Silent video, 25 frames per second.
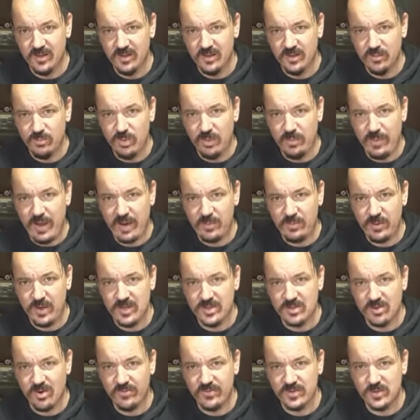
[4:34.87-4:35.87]
my back piece
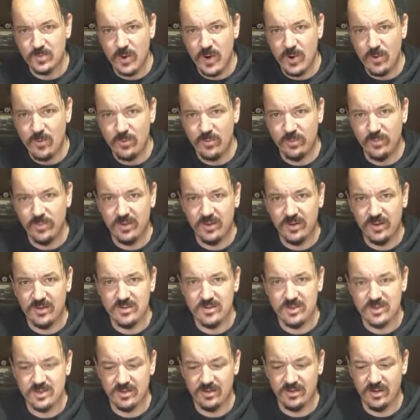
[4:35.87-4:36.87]
off as well,
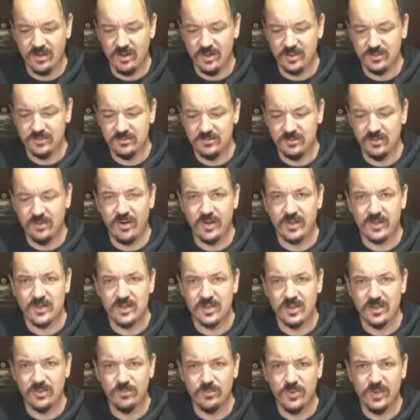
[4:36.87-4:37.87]
because I like
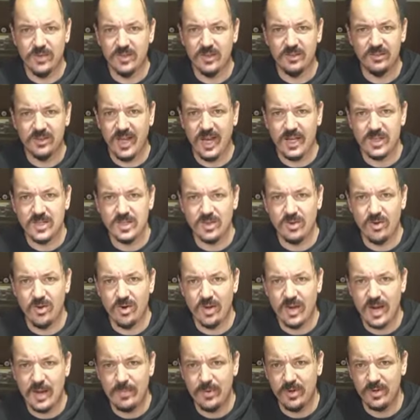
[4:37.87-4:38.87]
to, when the guns clog
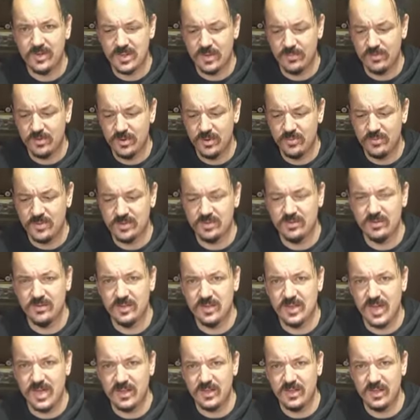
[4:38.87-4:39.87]
up, I sometimes
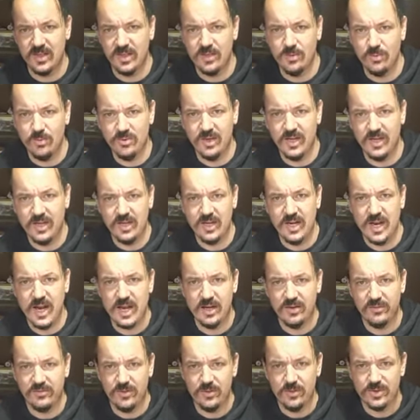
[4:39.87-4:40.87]
take the needle in and out
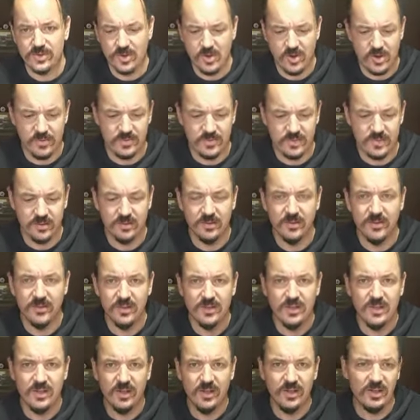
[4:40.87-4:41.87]
a few times and
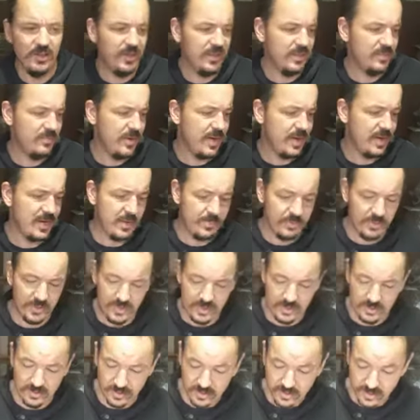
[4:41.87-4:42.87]
clear them back up
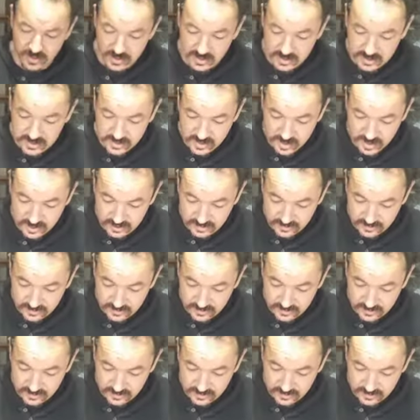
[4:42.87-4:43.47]
again. So